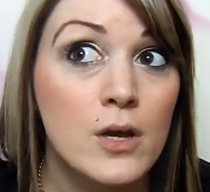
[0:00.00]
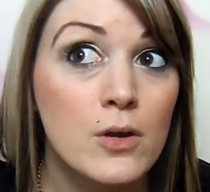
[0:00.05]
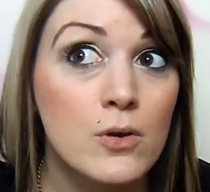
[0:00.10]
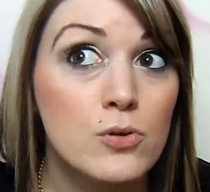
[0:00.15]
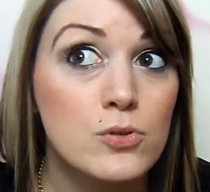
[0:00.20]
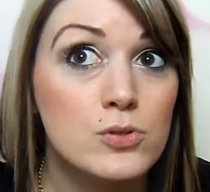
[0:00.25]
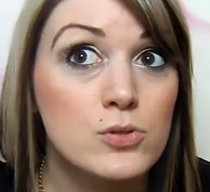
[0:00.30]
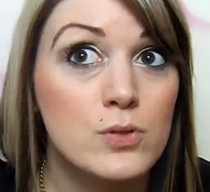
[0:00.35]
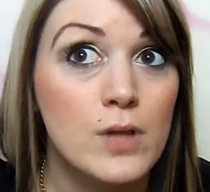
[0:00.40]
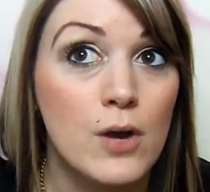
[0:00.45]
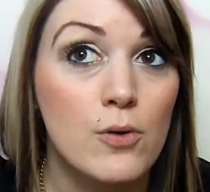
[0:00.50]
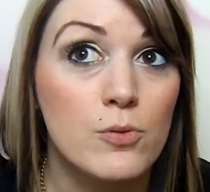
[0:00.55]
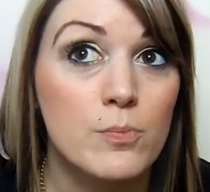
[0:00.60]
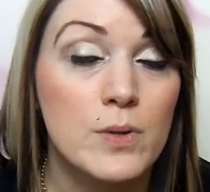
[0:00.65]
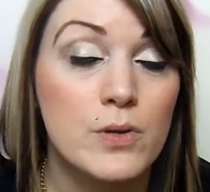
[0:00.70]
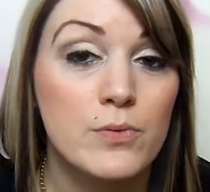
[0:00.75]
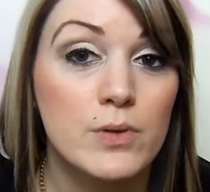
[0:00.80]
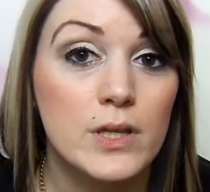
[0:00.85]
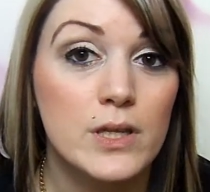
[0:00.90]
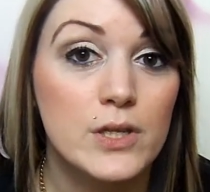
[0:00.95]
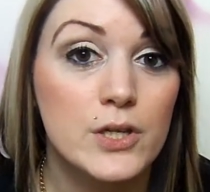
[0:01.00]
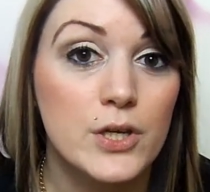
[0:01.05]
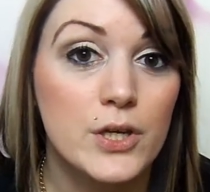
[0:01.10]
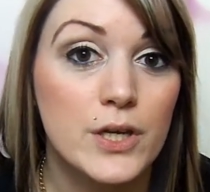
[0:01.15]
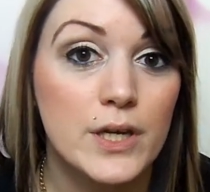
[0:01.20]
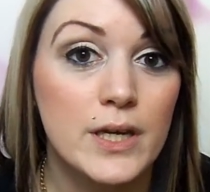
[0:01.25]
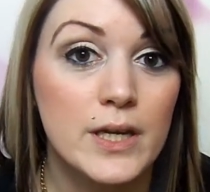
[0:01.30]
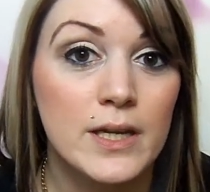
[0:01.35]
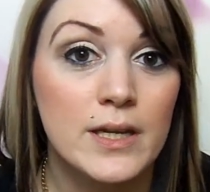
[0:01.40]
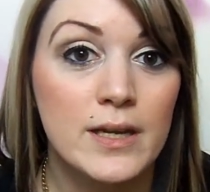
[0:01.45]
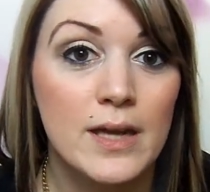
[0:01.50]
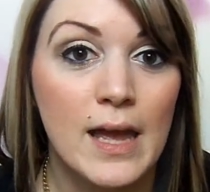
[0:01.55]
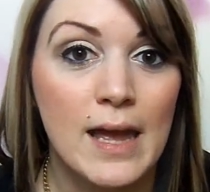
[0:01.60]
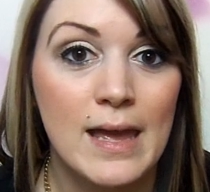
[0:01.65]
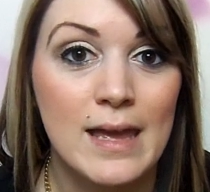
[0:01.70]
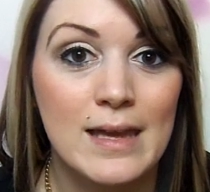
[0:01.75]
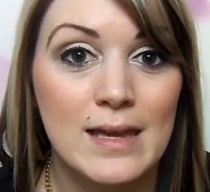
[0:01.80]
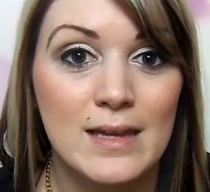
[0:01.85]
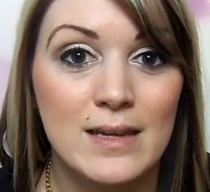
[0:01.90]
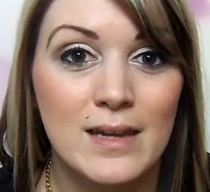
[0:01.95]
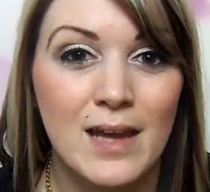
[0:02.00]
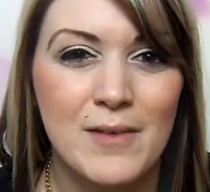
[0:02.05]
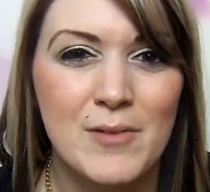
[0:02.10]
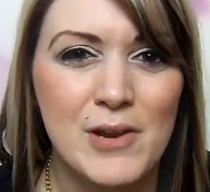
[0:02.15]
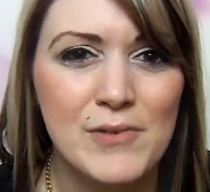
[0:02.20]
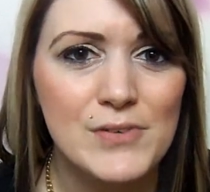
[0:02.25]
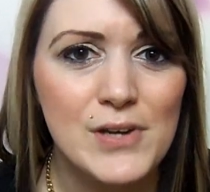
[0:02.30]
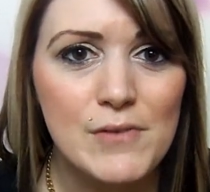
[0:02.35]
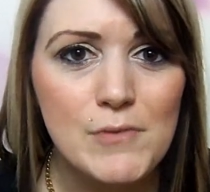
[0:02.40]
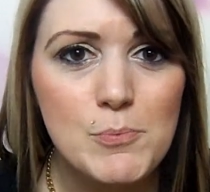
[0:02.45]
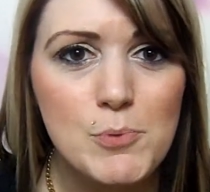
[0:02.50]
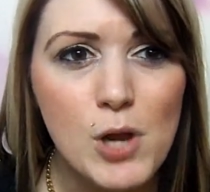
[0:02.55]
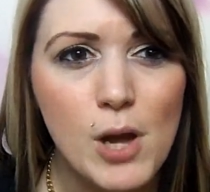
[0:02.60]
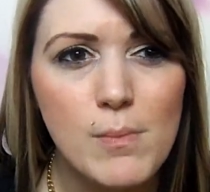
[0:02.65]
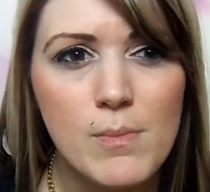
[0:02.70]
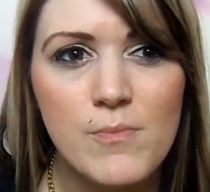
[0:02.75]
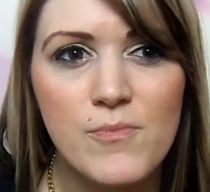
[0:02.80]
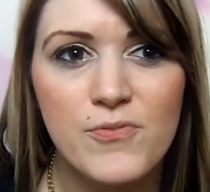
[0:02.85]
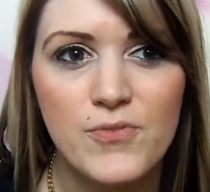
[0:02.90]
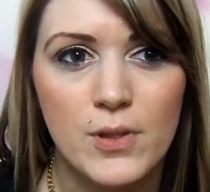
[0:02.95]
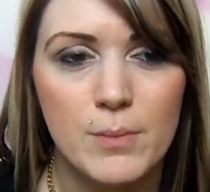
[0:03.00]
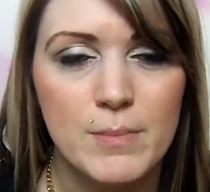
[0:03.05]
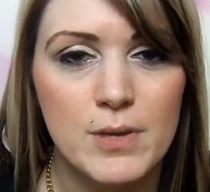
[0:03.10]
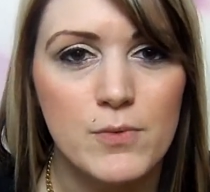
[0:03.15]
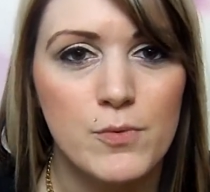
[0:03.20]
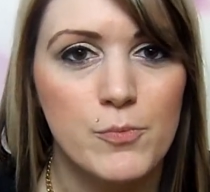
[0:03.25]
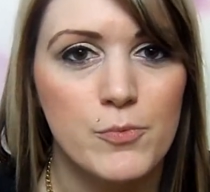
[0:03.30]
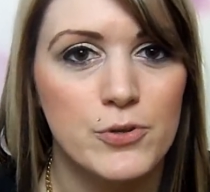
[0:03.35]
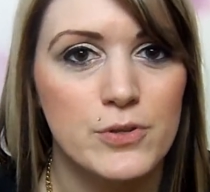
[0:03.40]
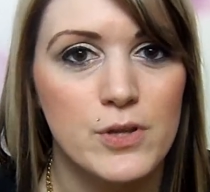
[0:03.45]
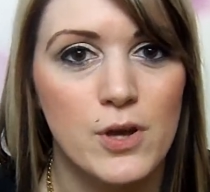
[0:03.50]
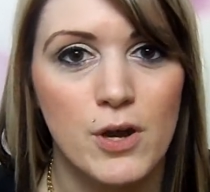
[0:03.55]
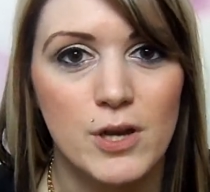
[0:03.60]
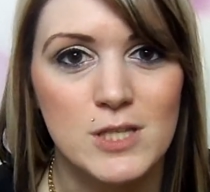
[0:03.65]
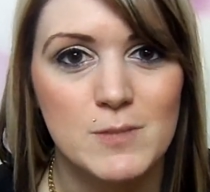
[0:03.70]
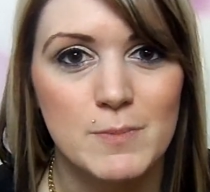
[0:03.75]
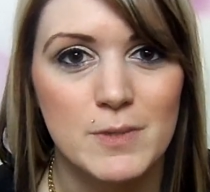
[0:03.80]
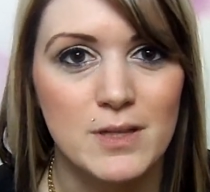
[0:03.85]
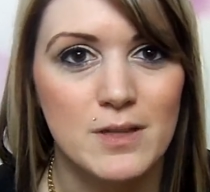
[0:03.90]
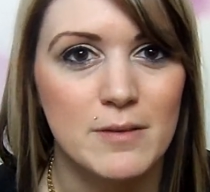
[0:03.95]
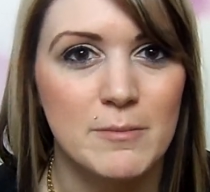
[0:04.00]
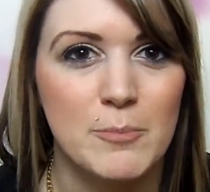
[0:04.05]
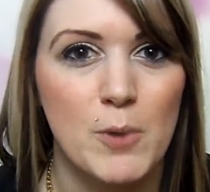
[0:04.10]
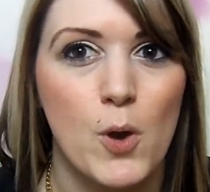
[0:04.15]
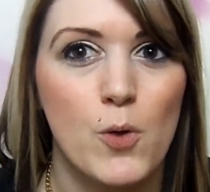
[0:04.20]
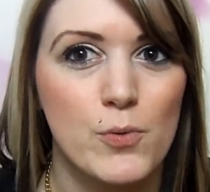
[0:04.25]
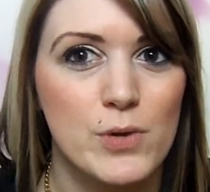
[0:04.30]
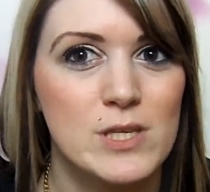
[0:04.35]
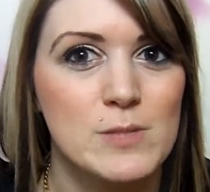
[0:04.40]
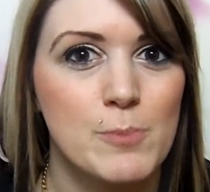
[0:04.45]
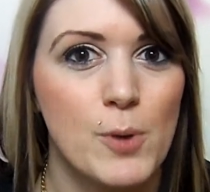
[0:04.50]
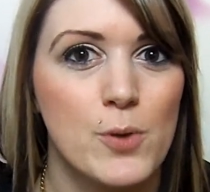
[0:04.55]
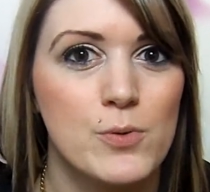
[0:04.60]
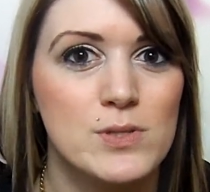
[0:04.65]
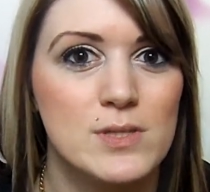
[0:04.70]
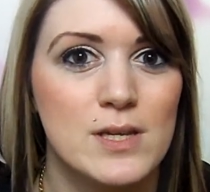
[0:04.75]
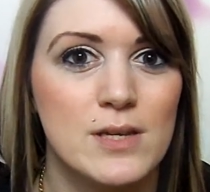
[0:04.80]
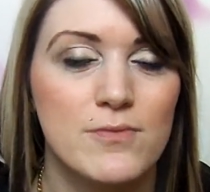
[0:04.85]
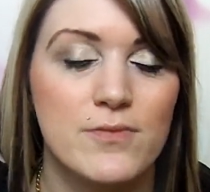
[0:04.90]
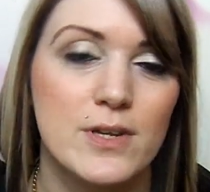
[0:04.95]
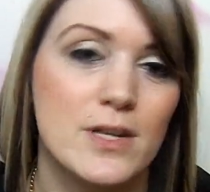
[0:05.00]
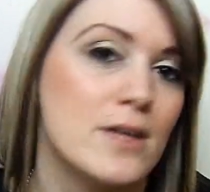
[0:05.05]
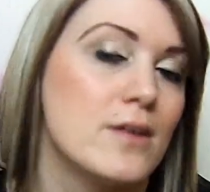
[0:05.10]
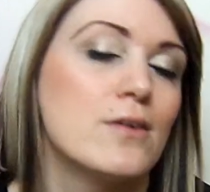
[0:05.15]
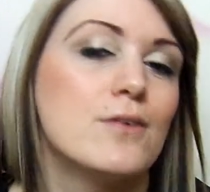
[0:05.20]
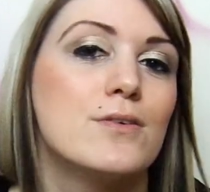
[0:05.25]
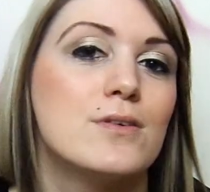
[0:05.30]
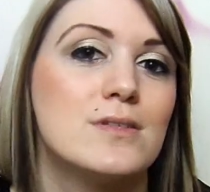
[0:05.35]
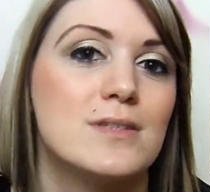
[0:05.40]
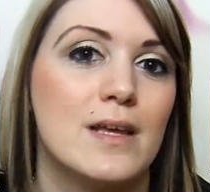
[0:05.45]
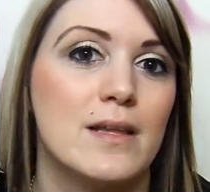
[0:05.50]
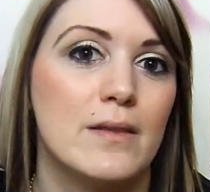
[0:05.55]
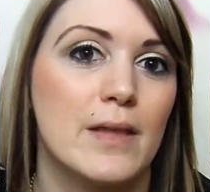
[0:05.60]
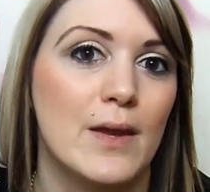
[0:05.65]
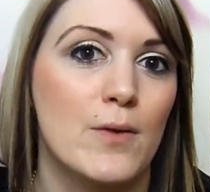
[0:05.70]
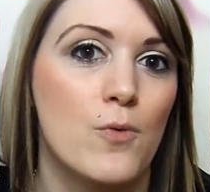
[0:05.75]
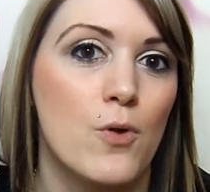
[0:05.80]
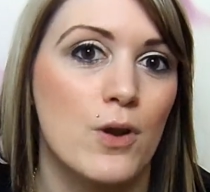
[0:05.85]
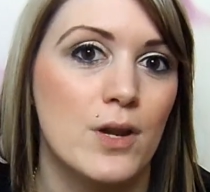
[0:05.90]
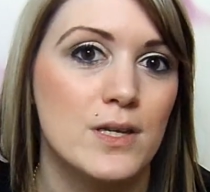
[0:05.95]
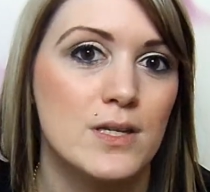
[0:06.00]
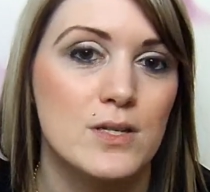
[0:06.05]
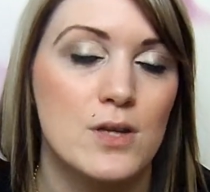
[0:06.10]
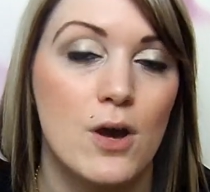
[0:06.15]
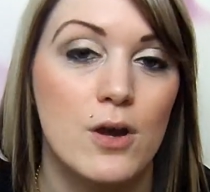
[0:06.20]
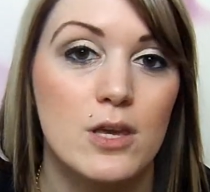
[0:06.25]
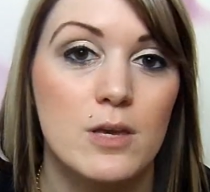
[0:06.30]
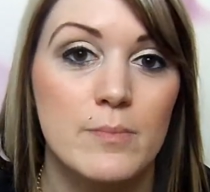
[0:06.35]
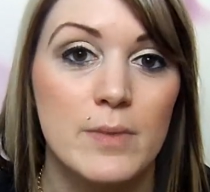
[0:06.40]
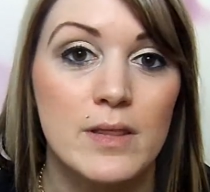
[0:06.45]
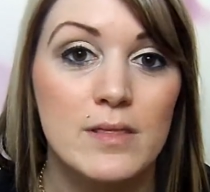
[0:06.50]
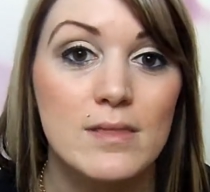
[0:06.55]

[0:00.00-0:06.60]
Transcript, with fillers: so that would be really good. And I never have a problem filming when we're in the hospital. I'm always posting videos and like wanting to document